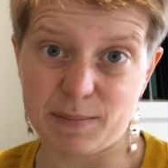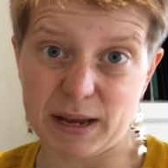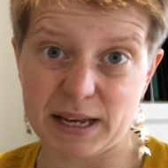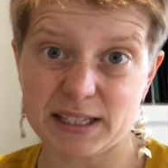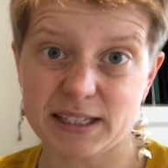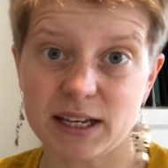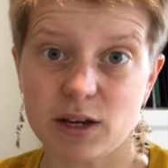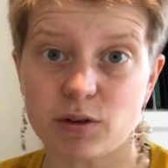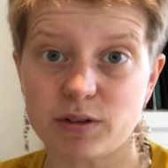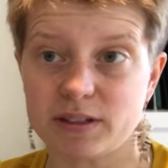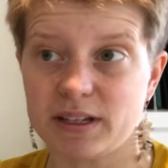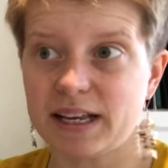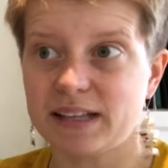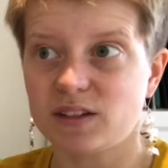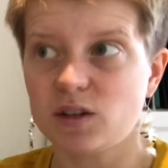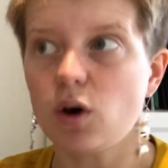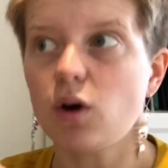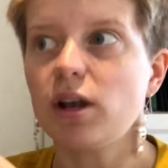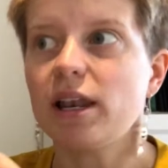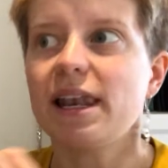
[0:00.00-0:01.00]
basically it's
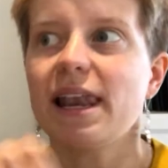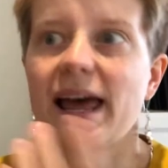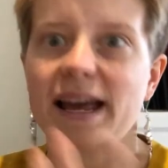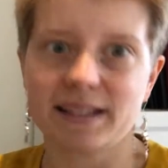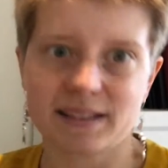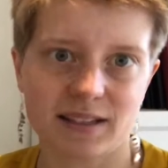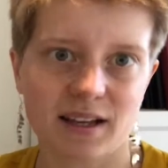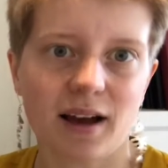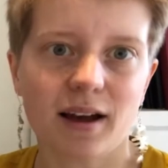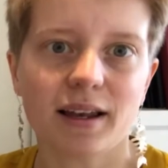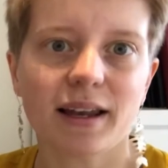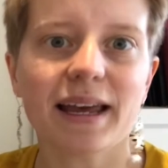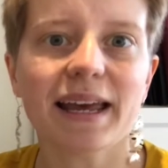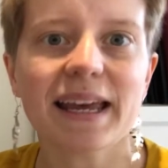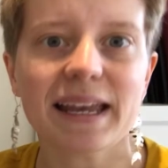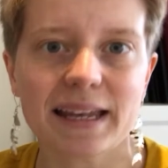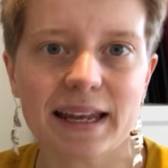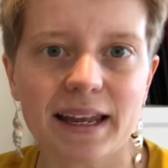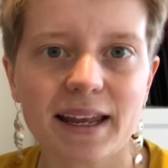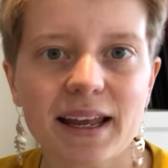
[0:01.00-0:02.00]
got less color
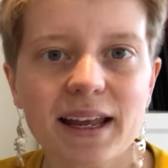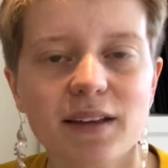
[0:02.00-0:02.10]
in it.